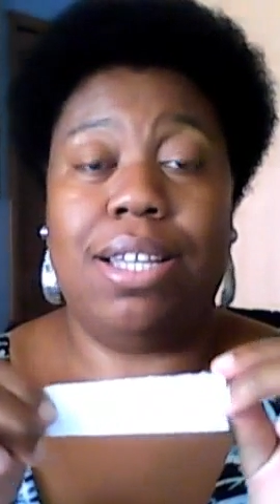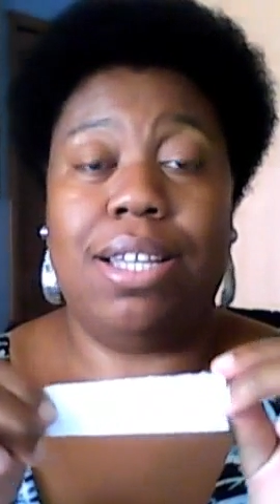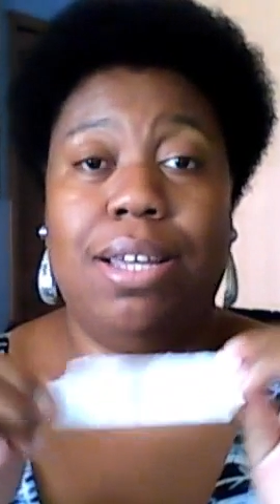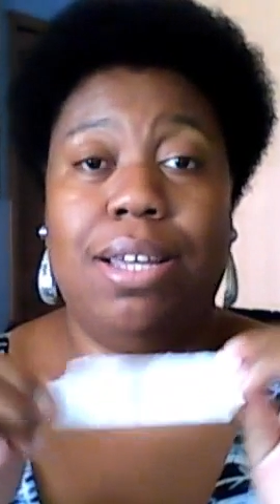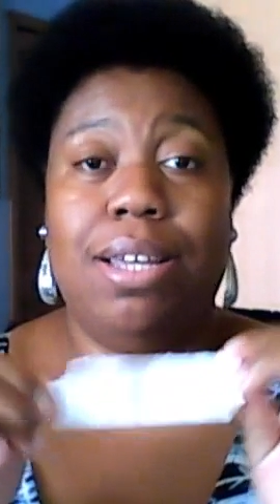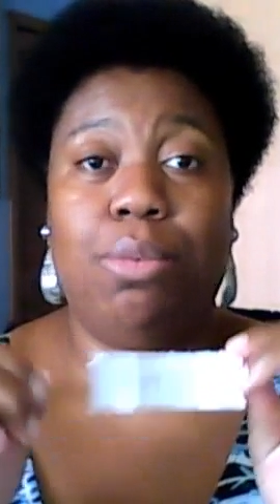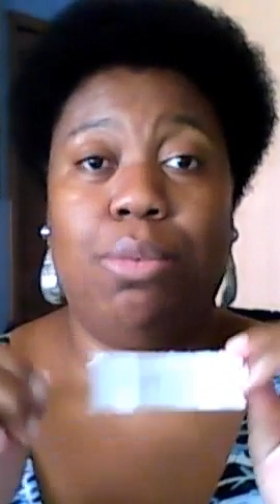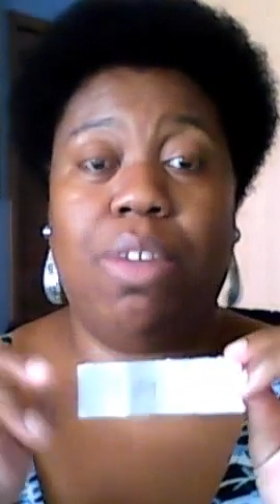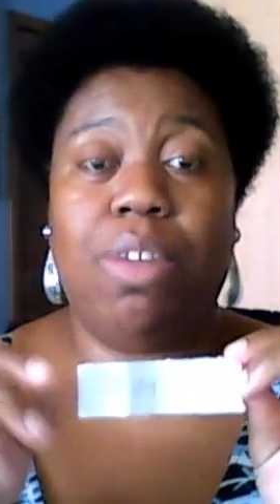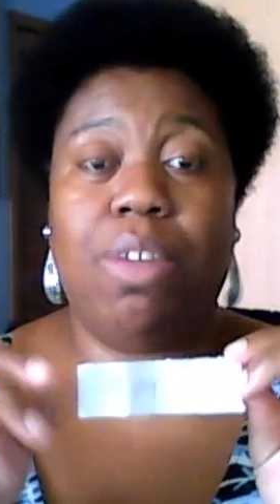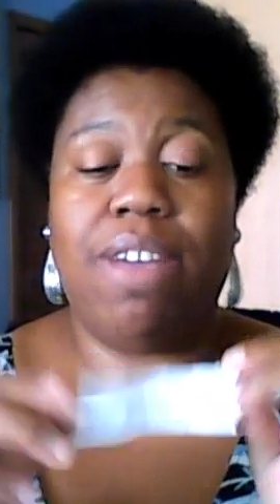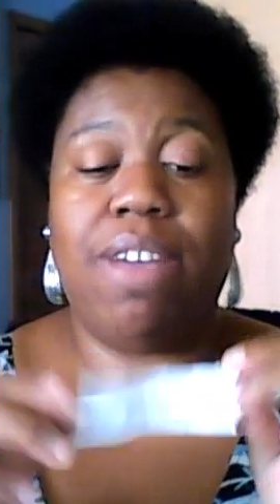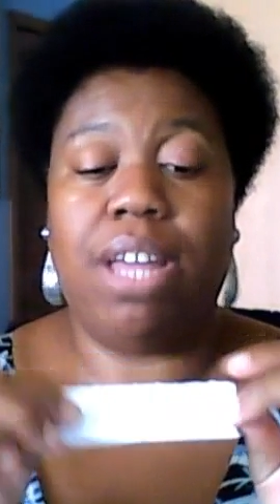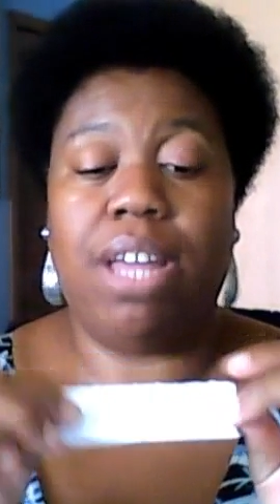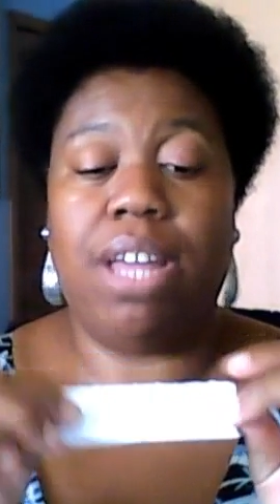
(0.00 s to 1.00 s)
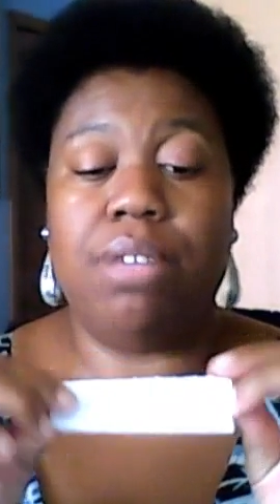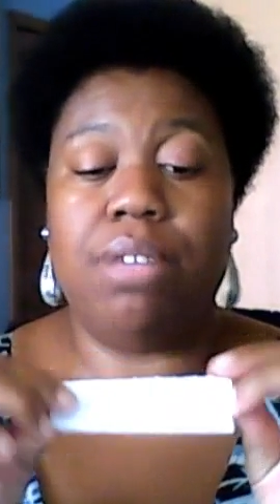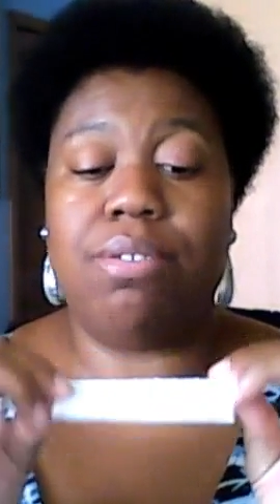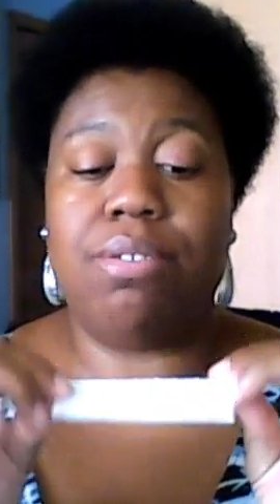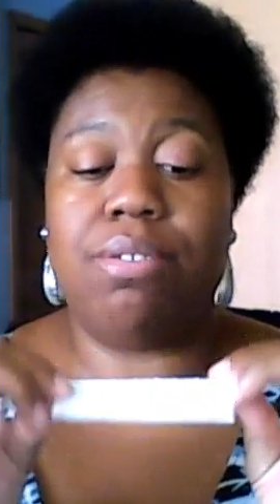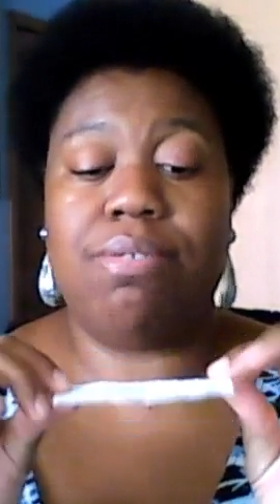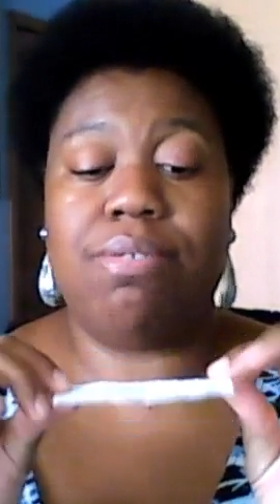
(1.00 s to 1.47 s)

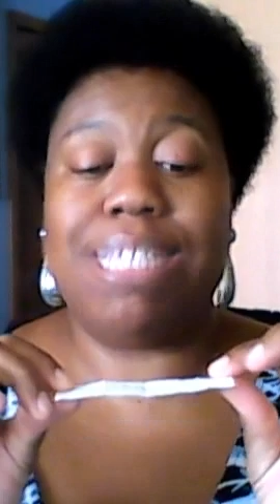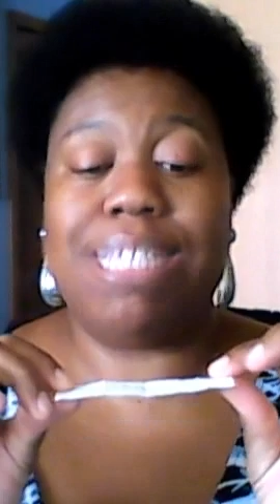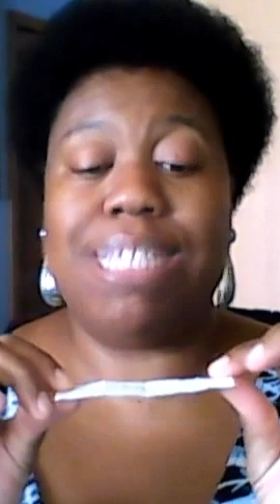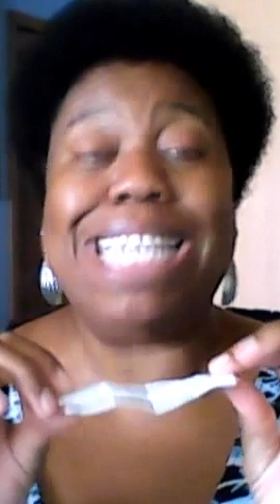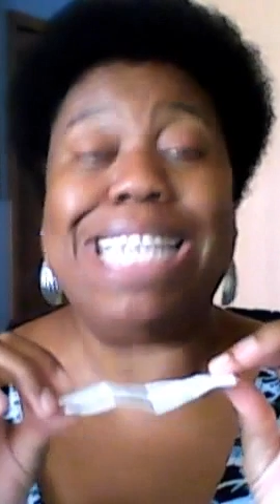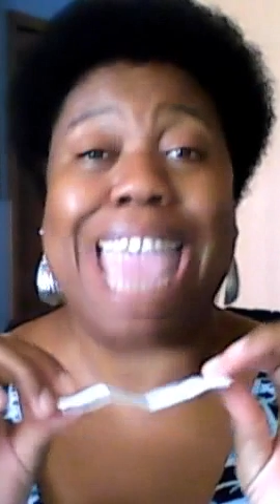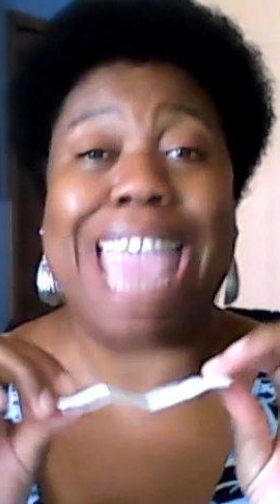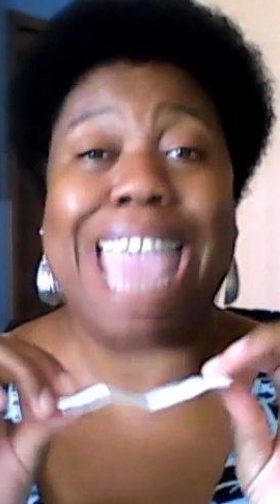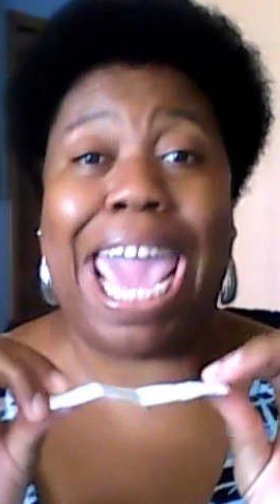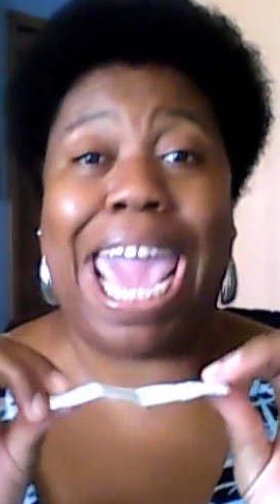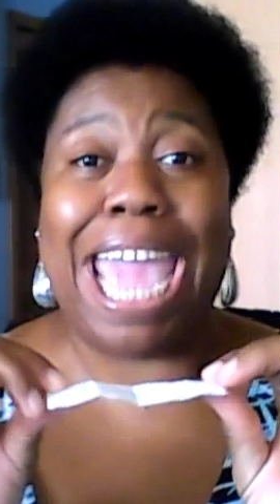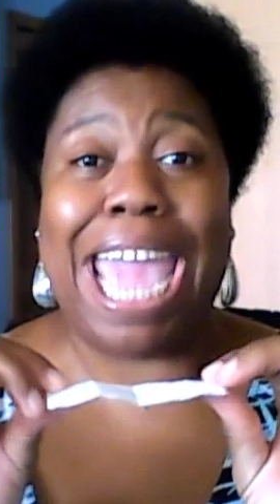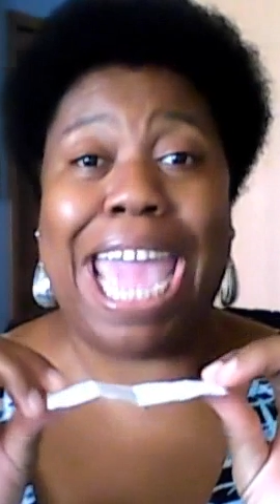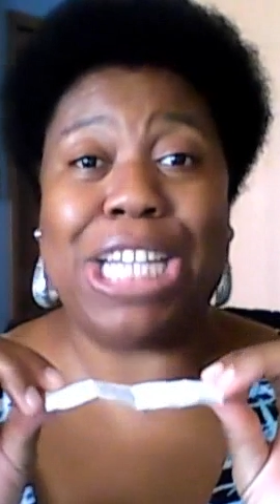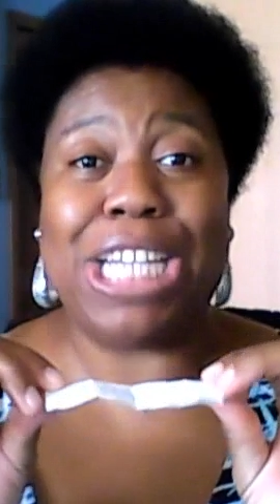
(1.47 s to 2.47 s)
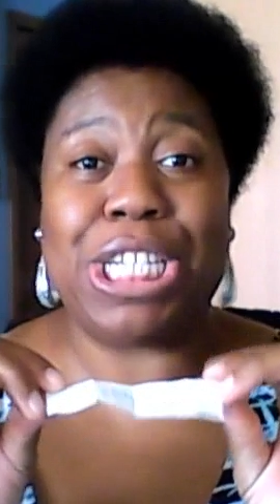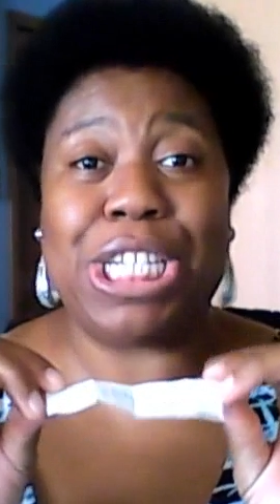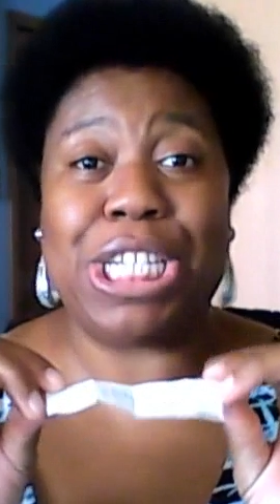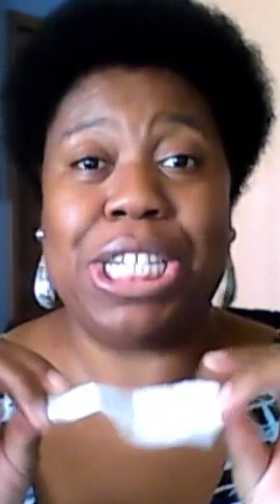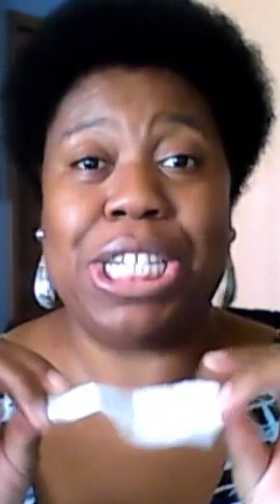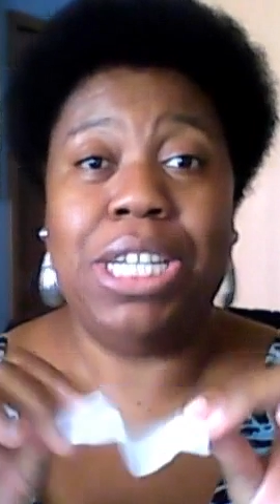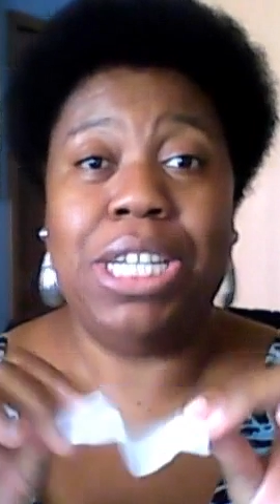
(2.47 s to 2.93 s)
$25 kizash